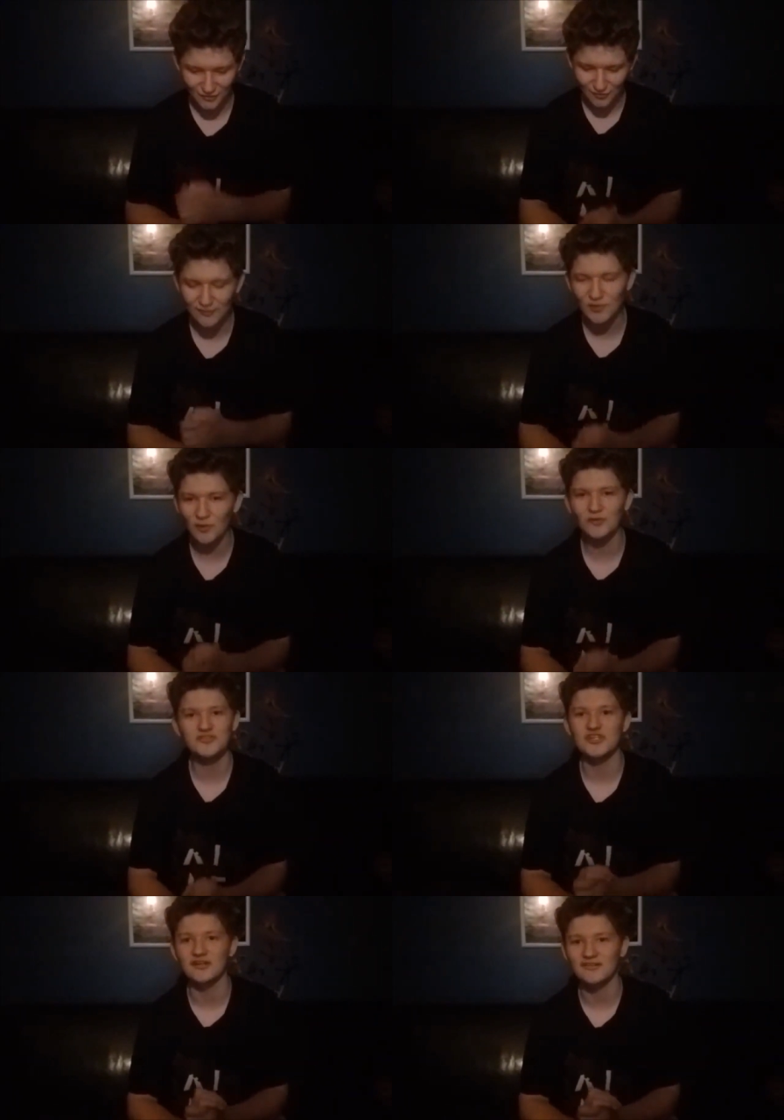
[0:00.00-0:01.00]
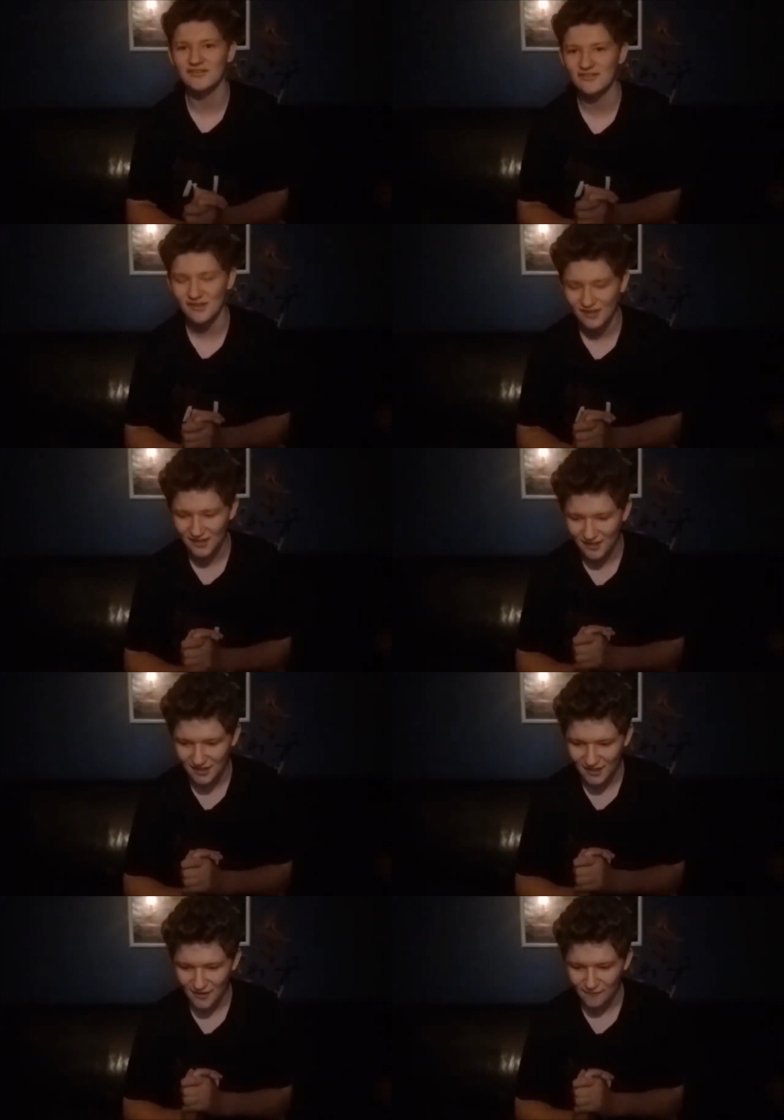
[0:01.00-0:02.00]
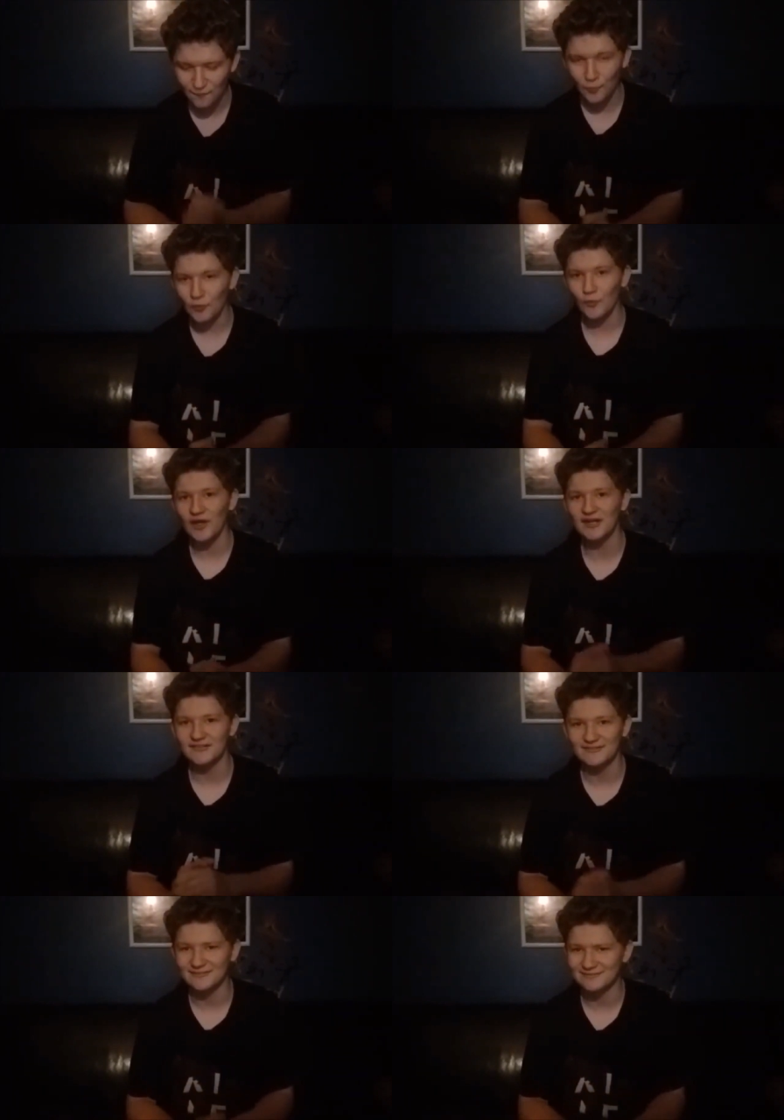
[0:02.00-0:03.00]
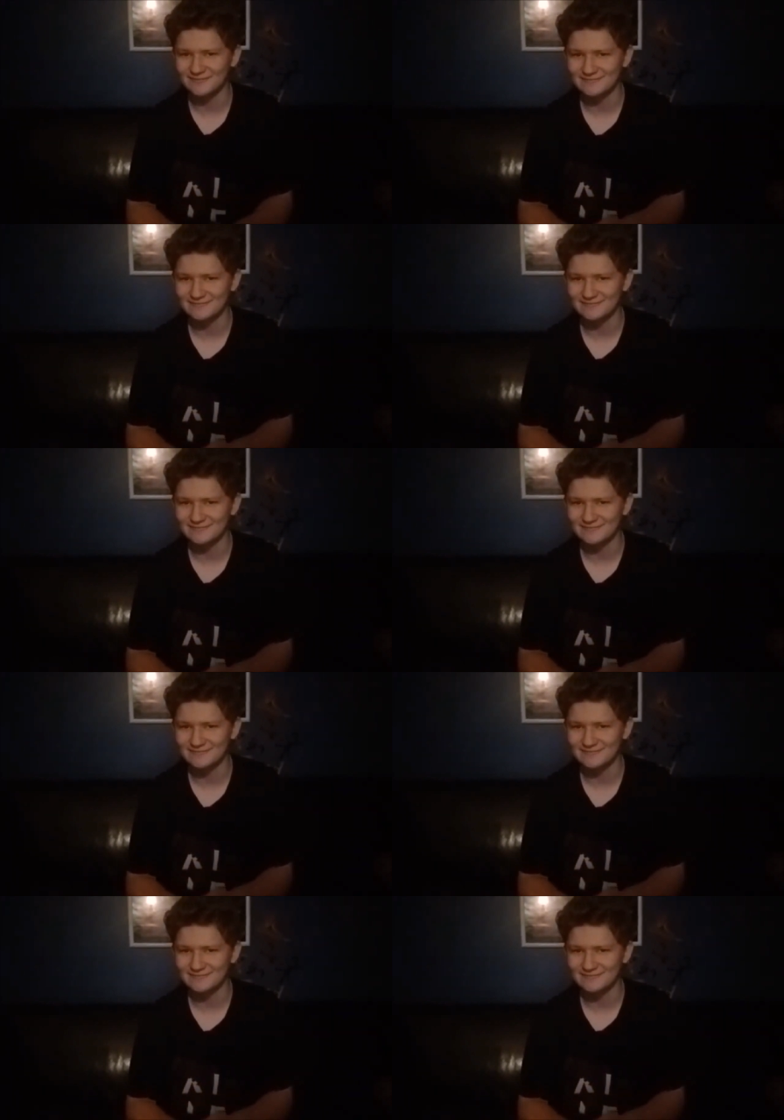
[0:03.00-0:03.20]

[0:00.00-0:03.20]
Creepy old chicks. For the win.